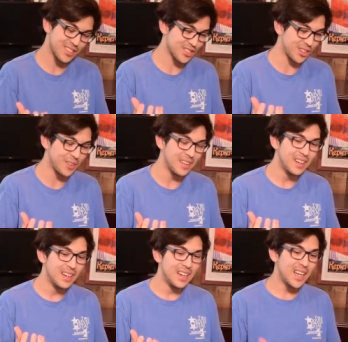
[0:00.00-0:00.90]
so
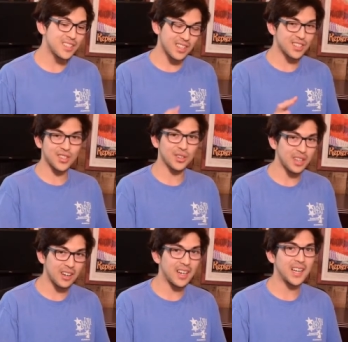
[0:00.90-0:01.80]
it's it's still
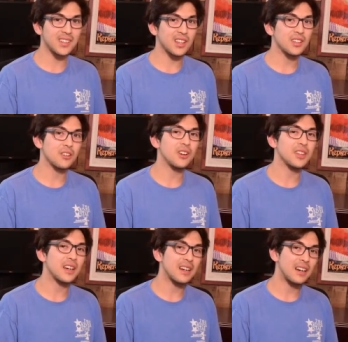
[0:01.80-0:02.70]
there. I had to clear all
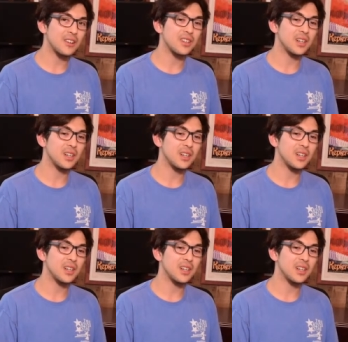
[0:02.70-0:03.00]
that out.